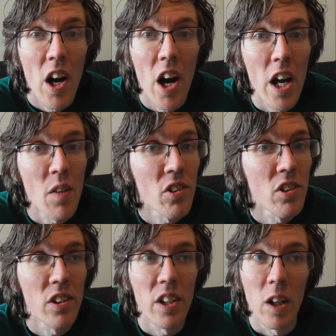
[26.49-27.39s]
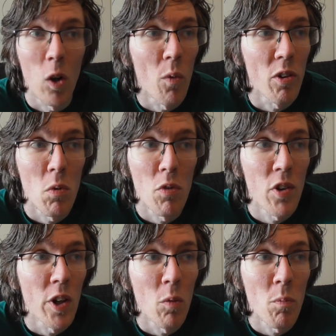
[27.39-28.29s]
I am still going to be
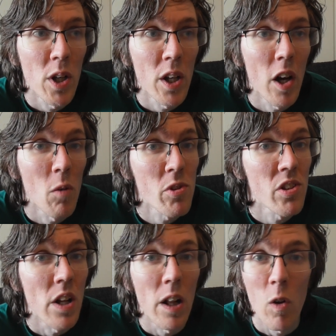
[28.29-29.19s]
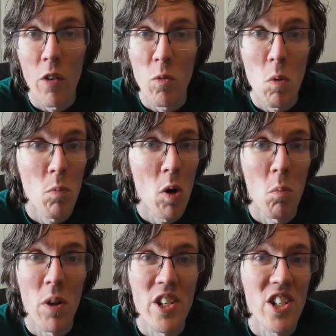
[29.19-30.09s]
filming, I am still going to be
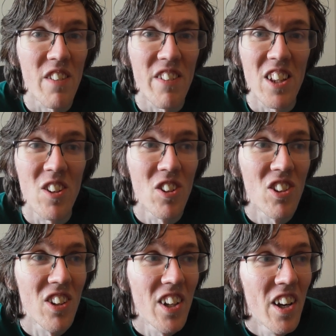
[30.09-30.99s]
publishing videos.